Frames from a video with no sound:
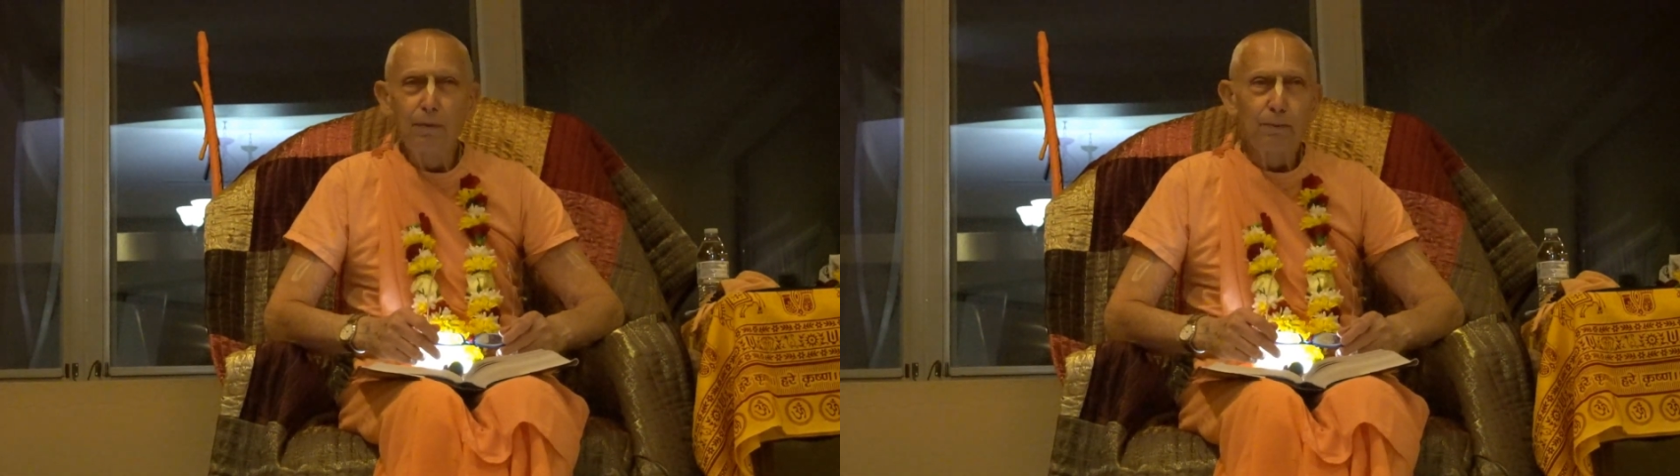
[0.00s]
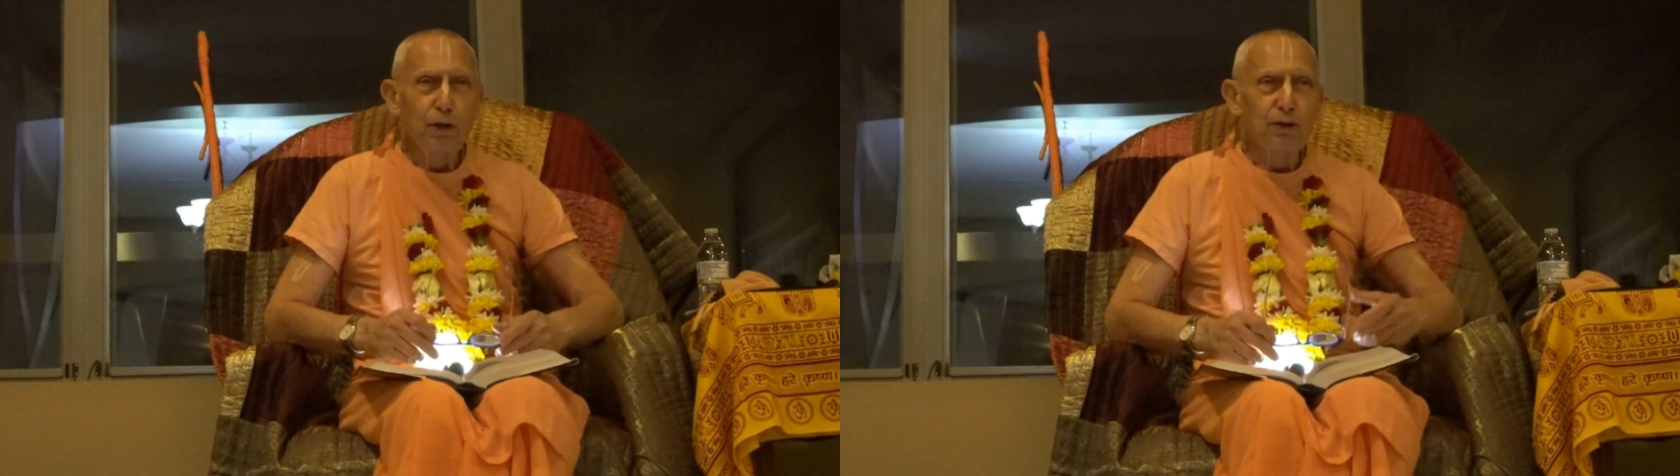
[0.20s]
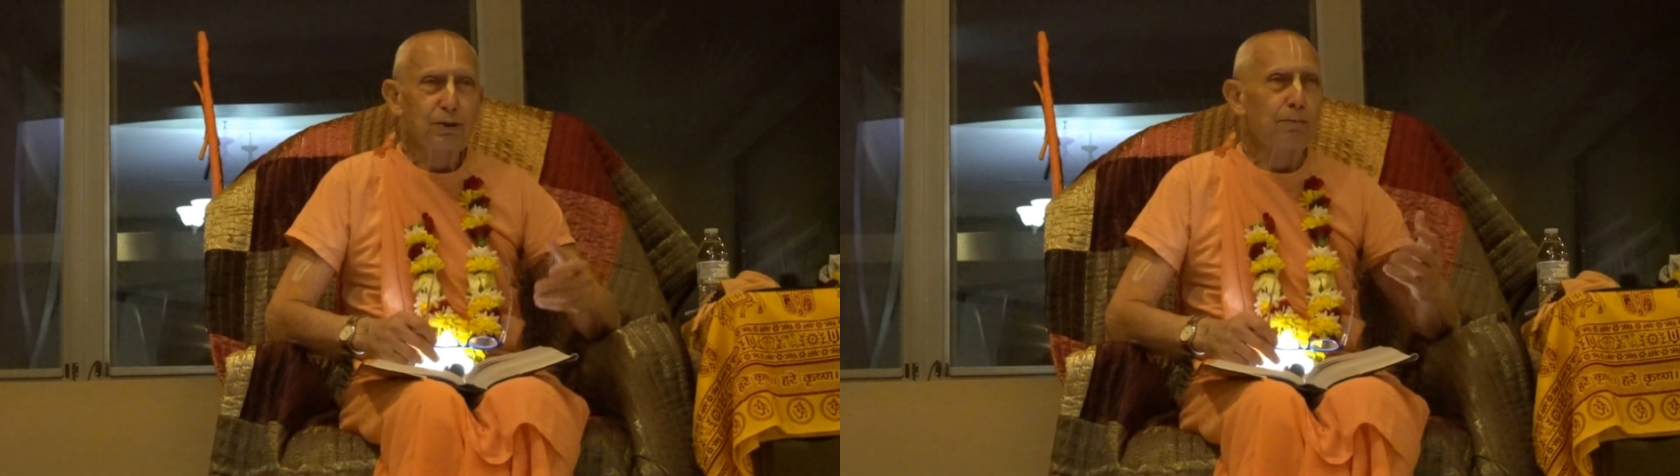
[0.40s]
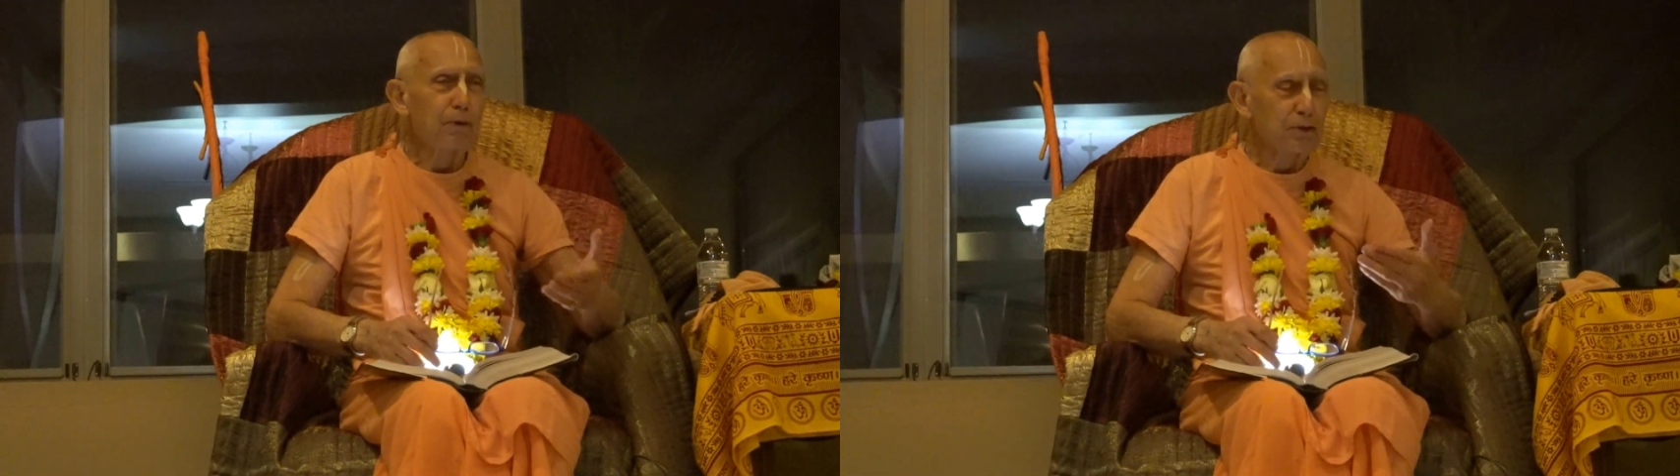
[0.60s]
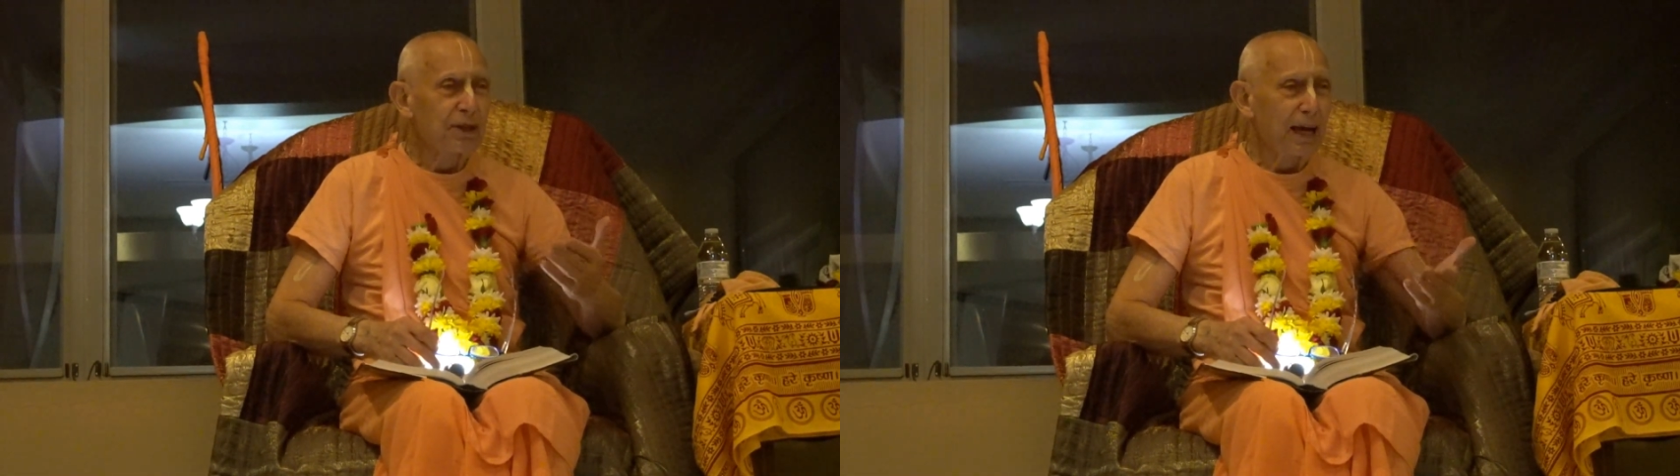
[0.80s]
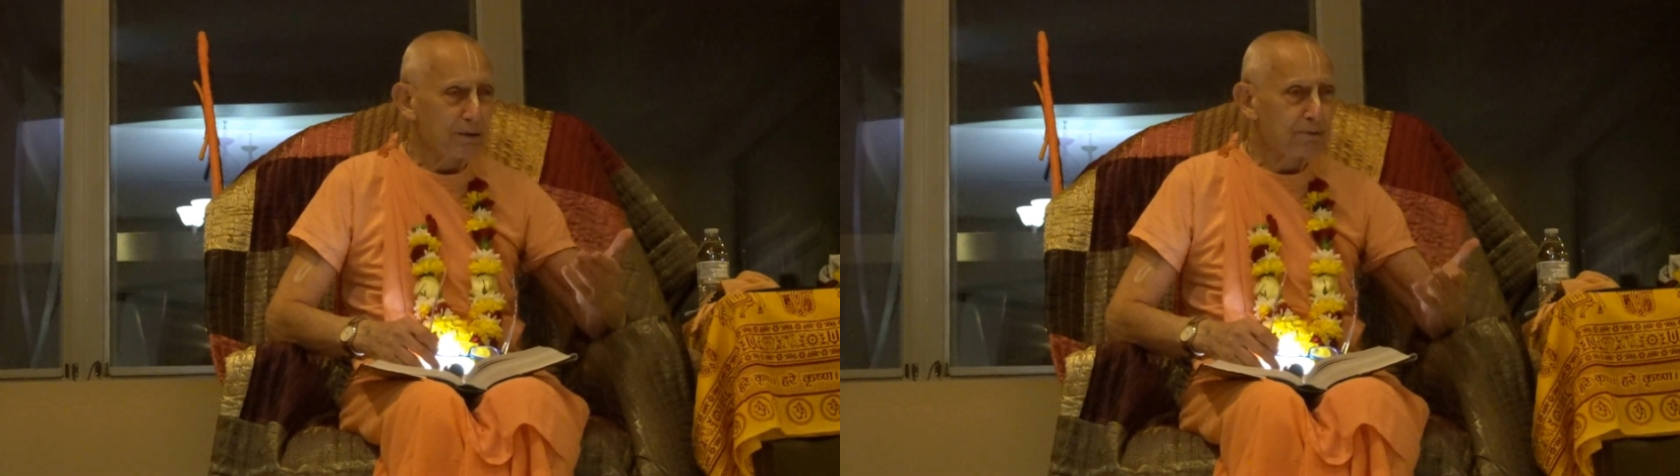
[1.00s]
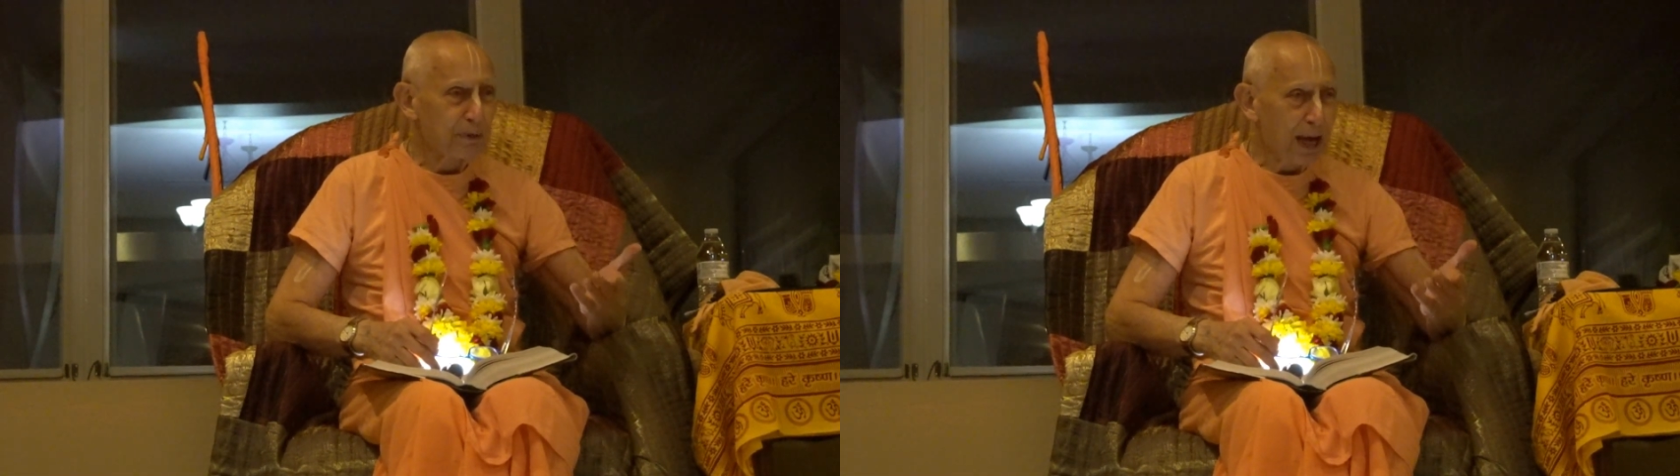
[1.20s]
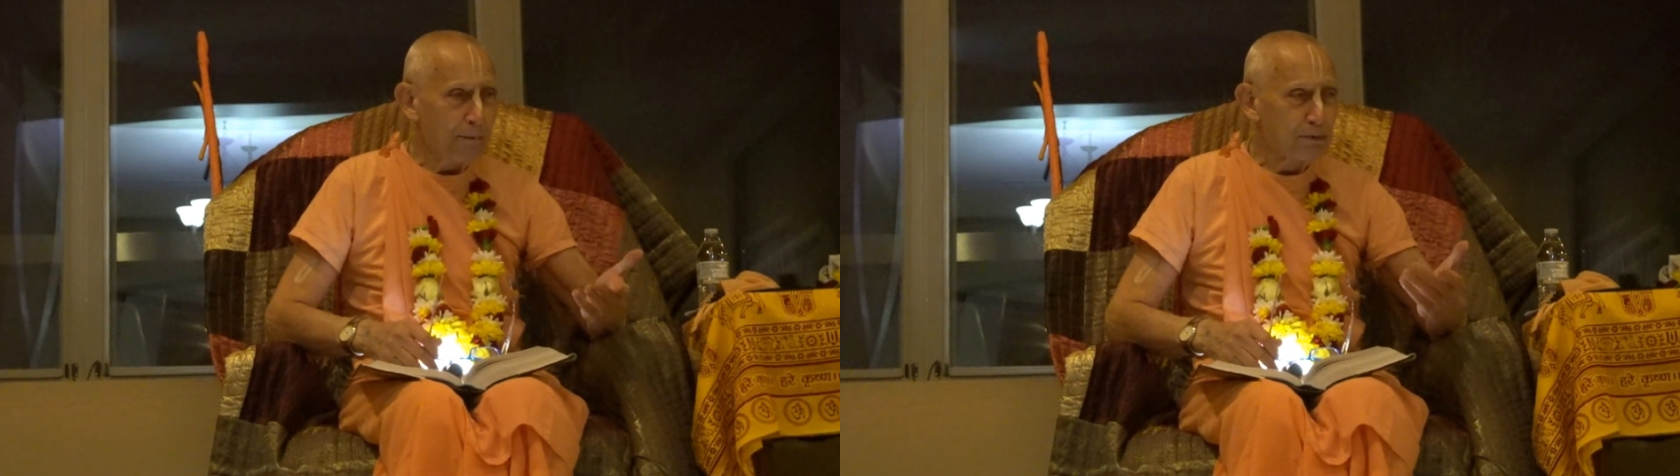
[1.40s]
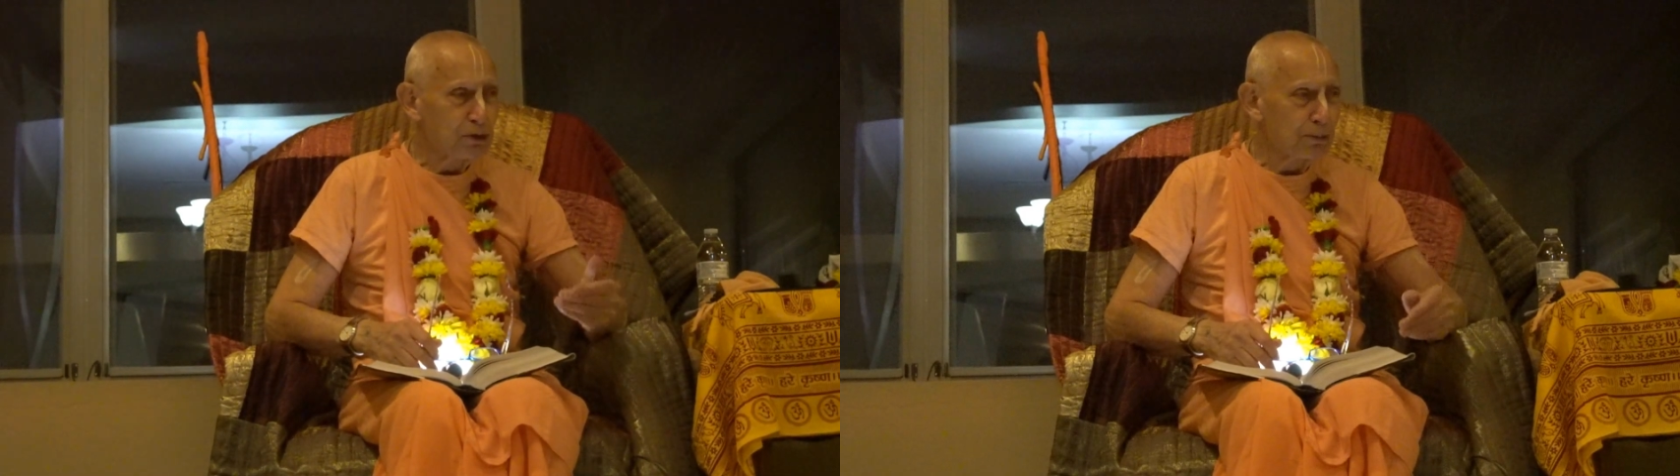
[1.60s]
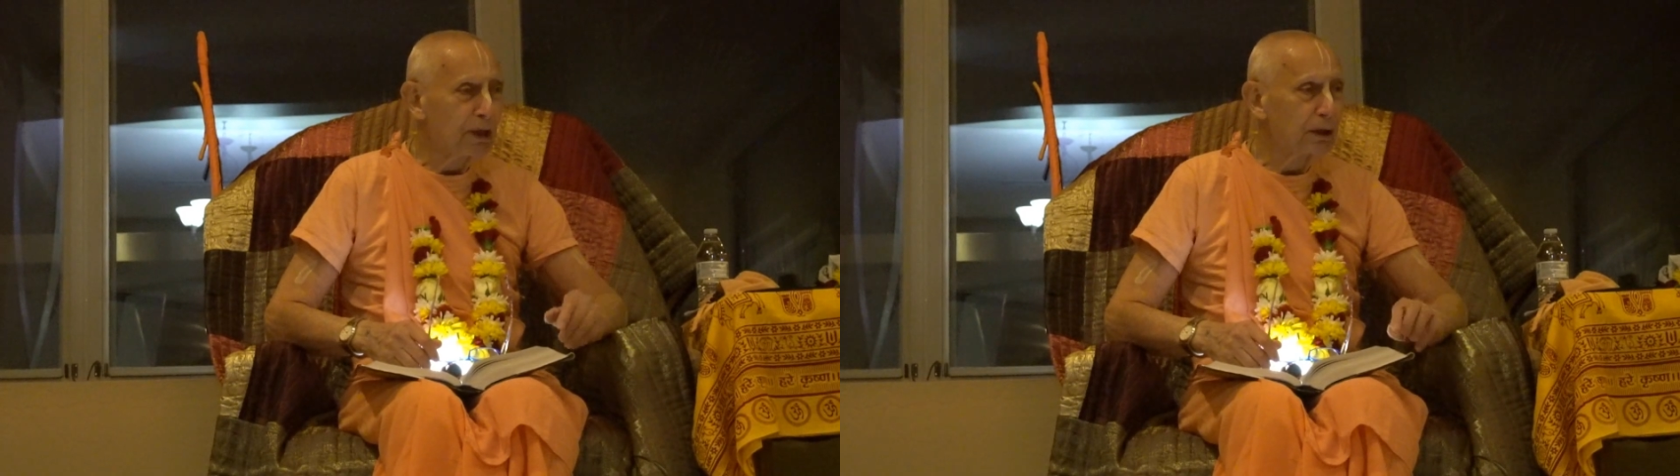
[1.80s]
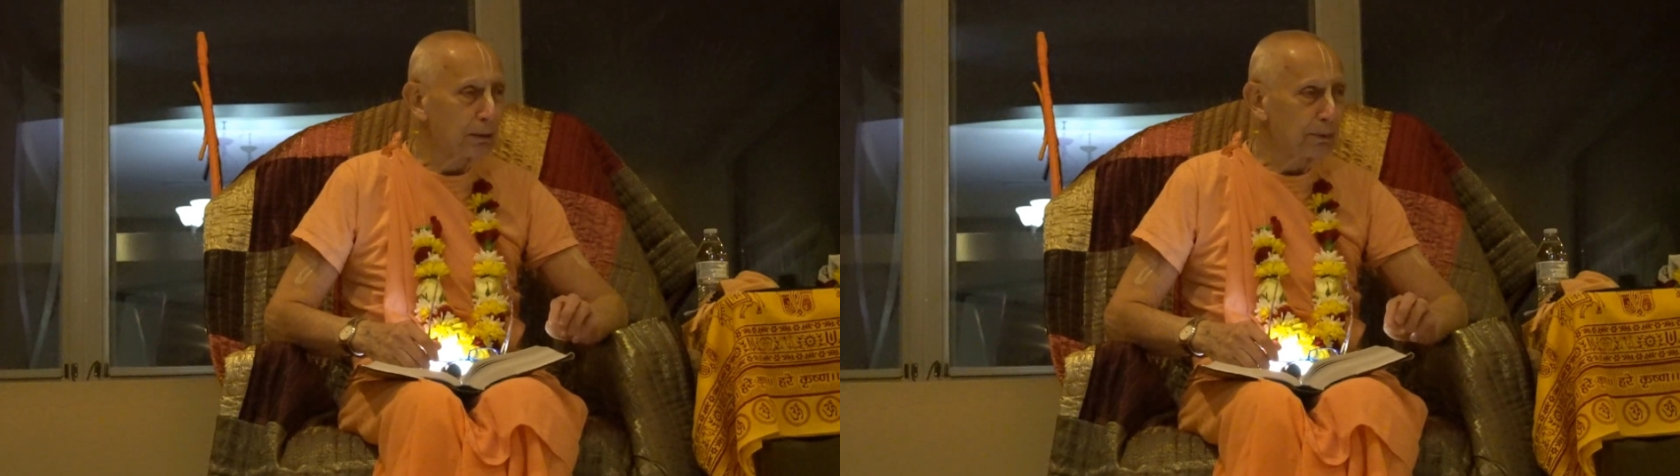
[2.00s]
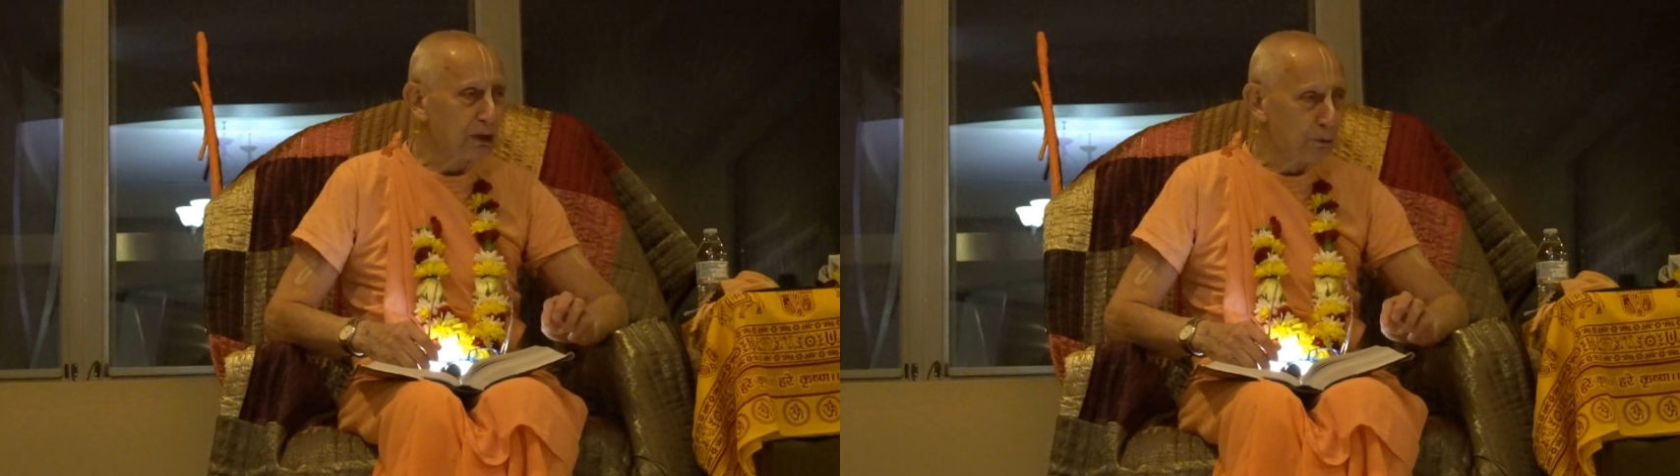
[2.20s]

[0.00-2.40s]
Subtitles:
because the person happens to be a little bit